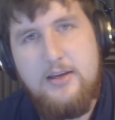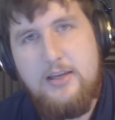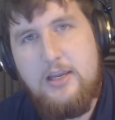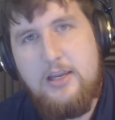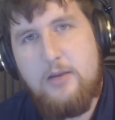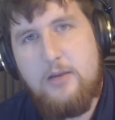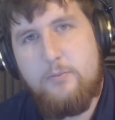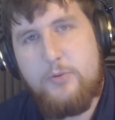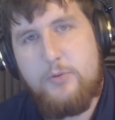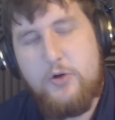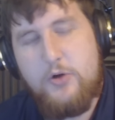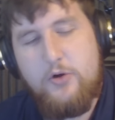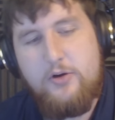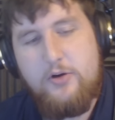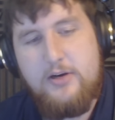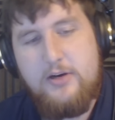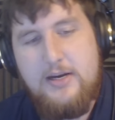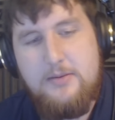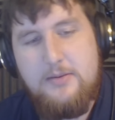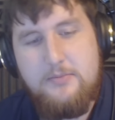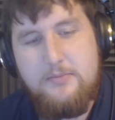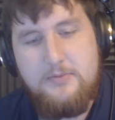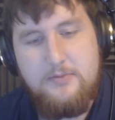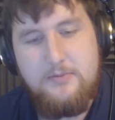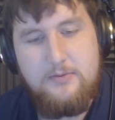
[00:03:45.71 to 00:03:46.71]
in
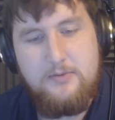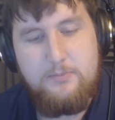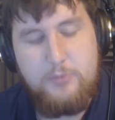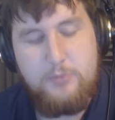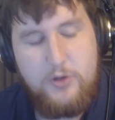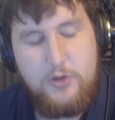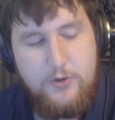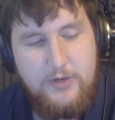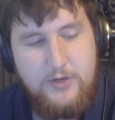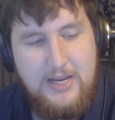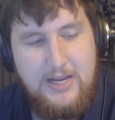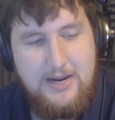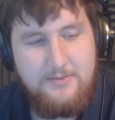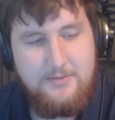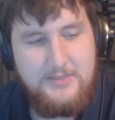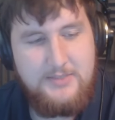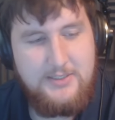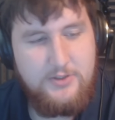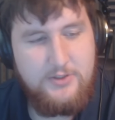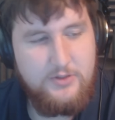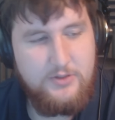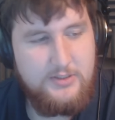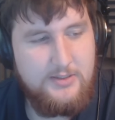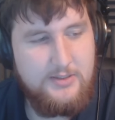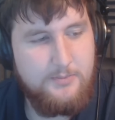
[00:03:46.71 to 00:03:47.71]
program pro games
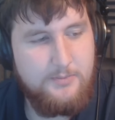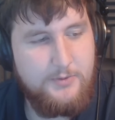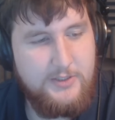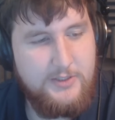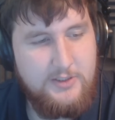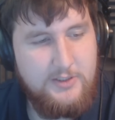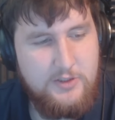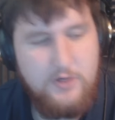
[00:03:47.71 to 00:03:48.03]
that you simply